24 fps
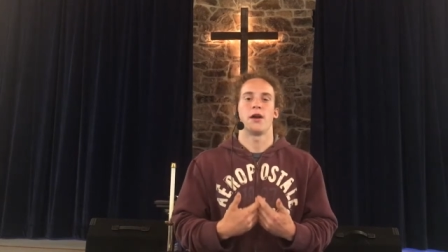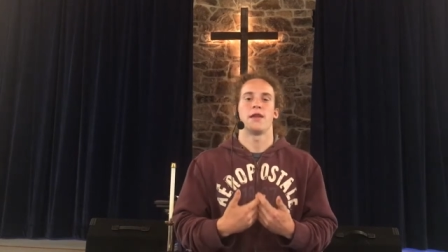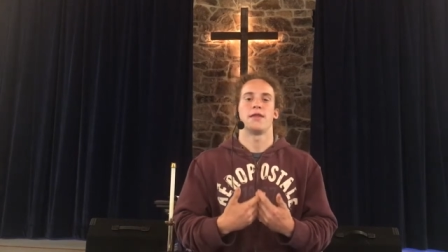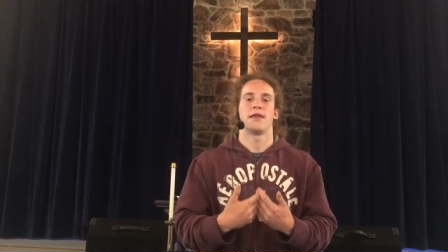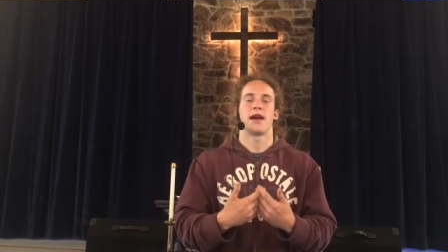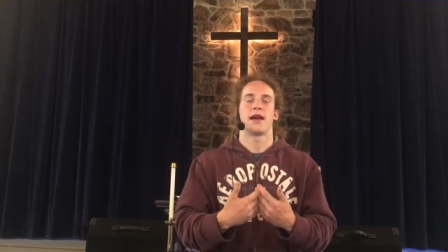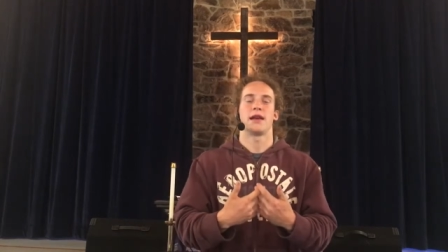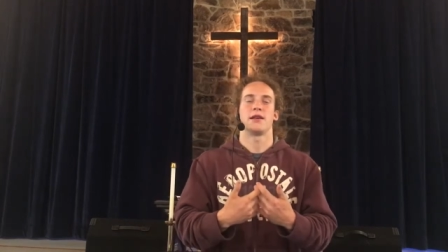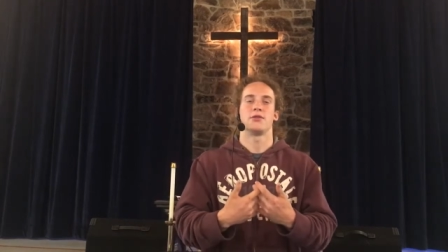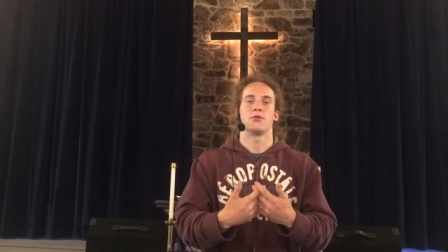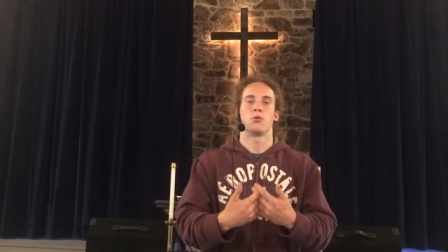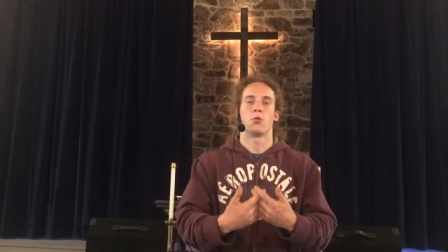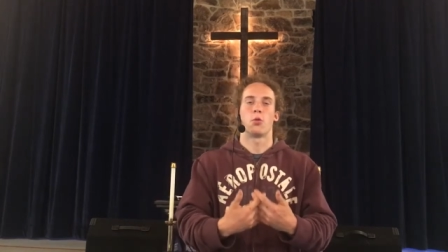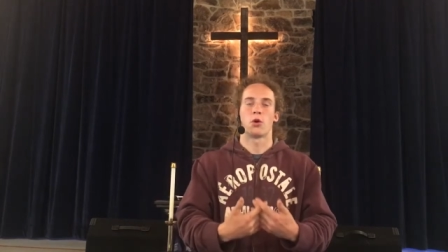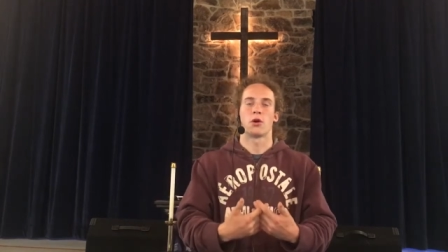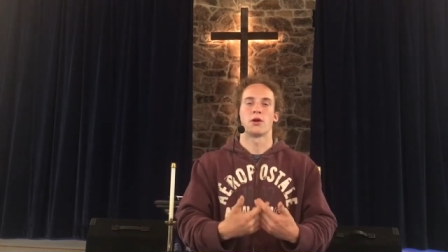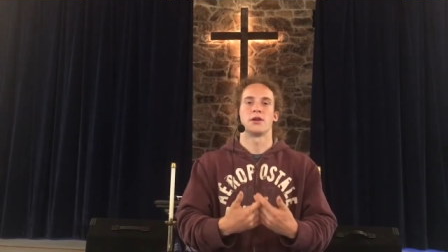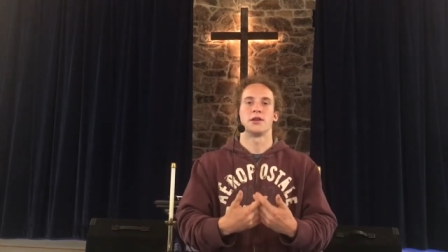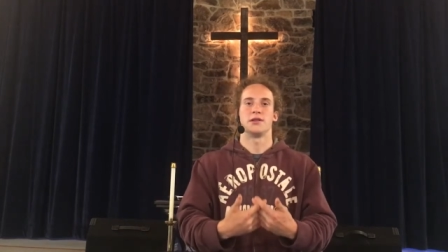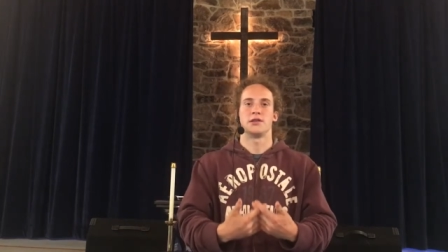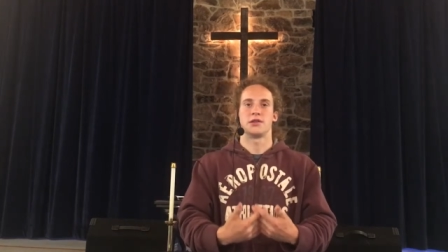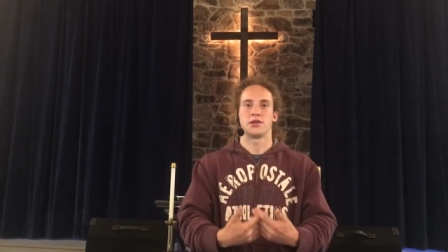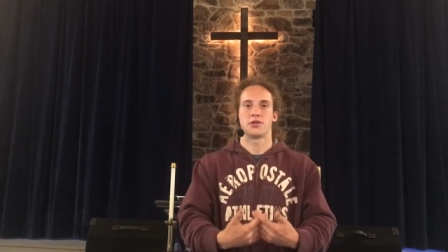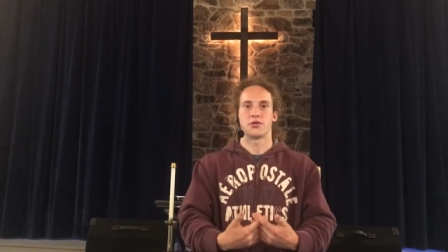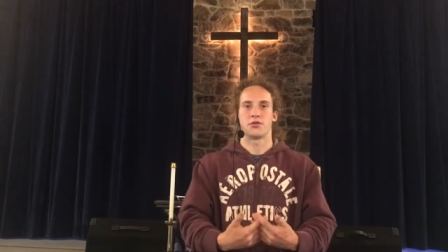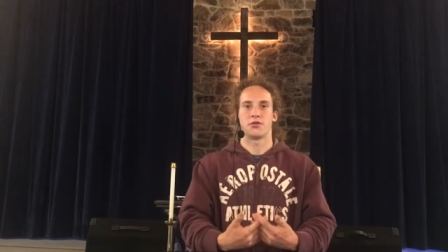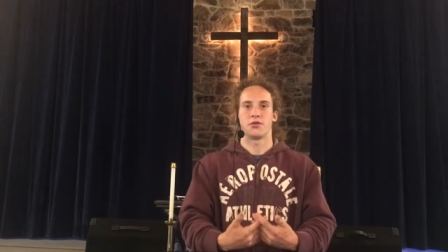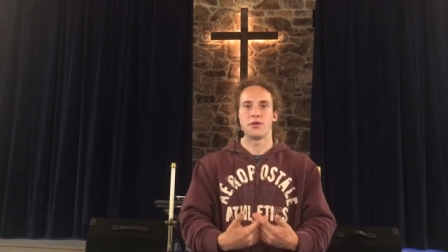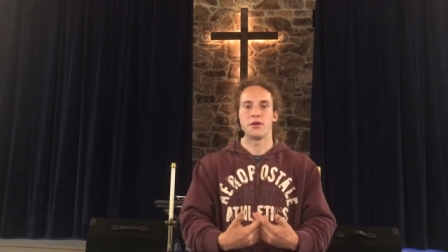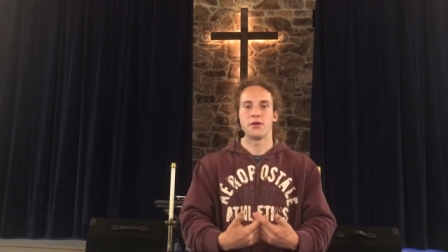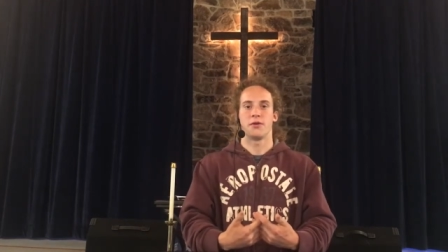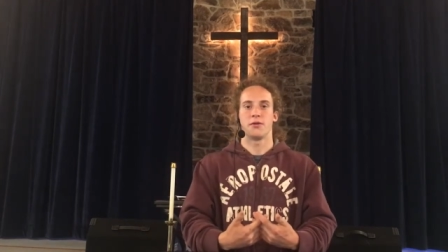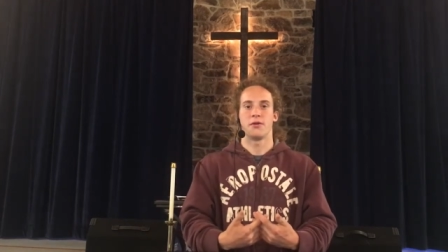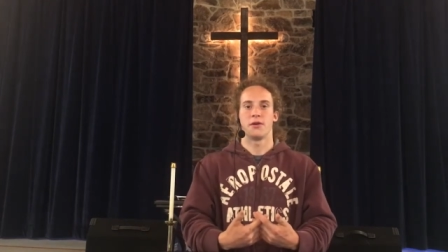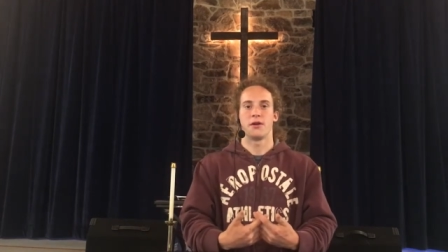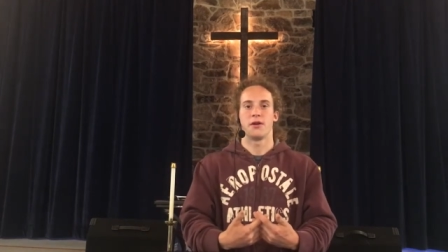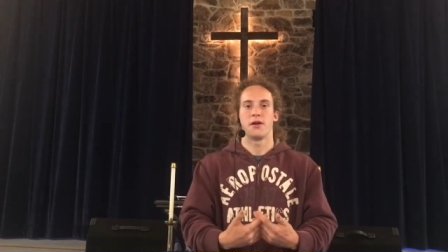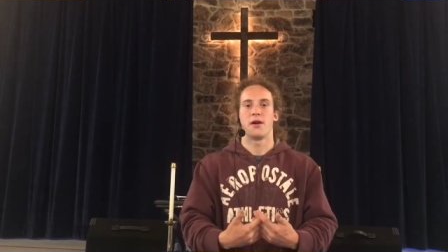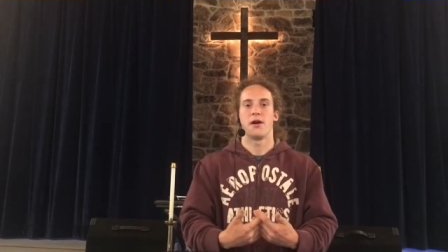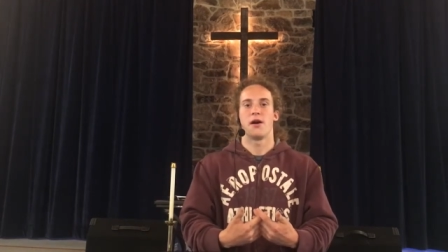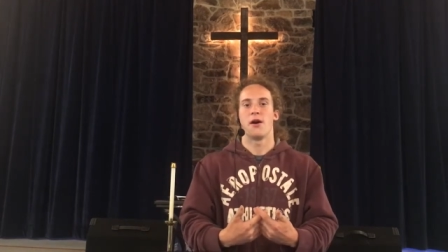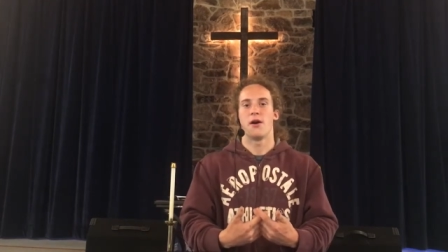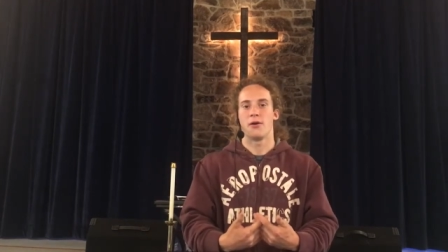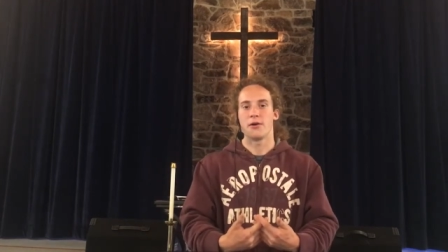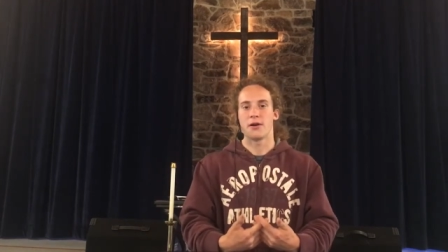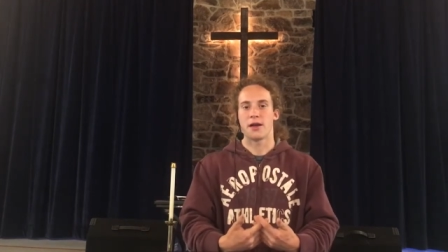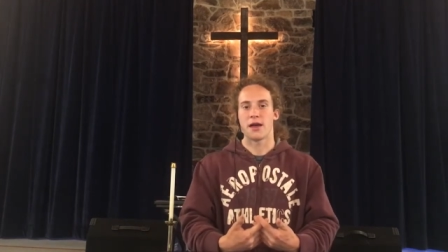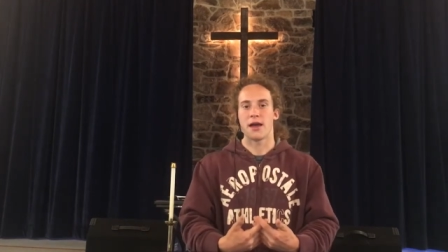and that his word is true,
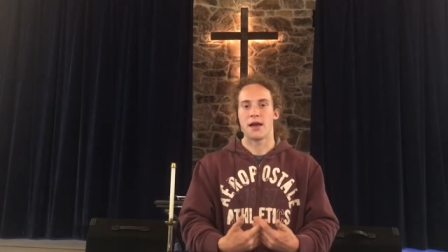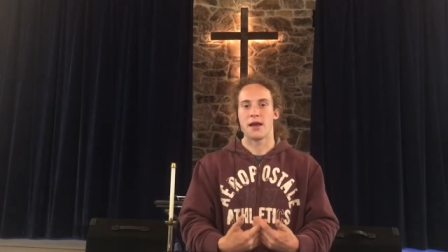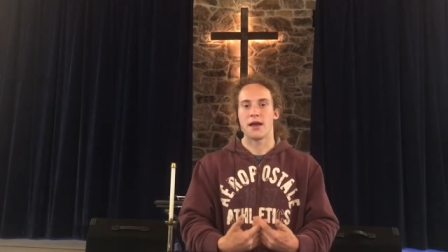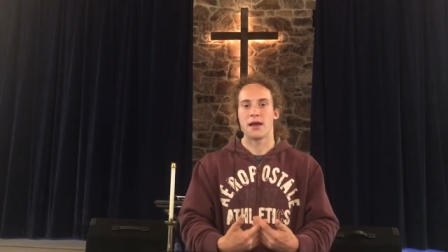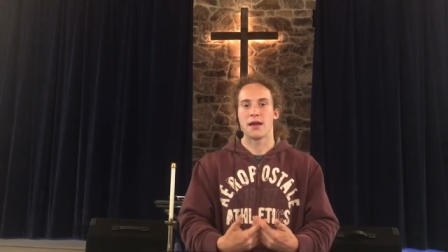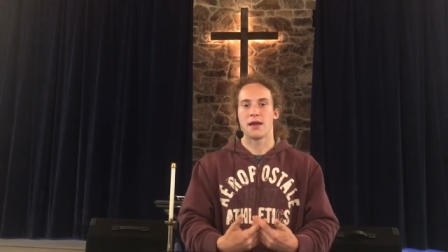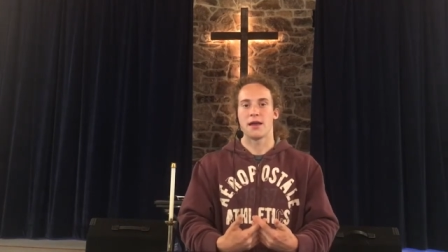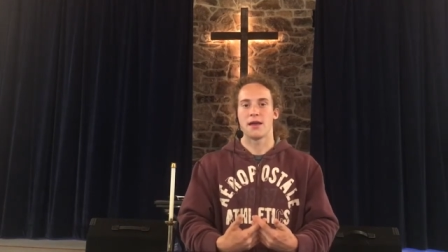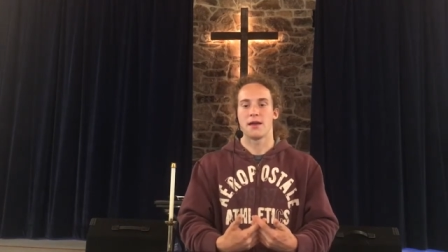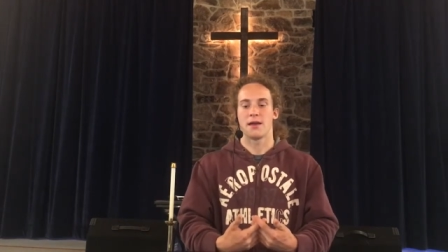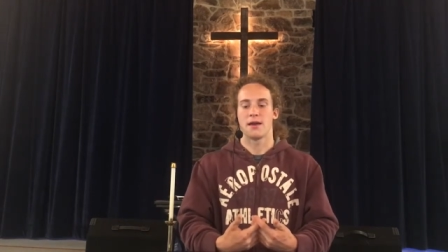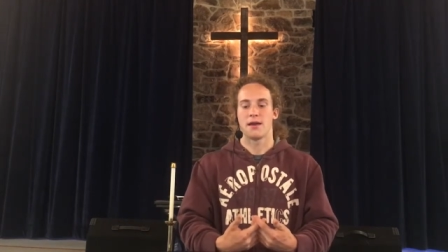okay?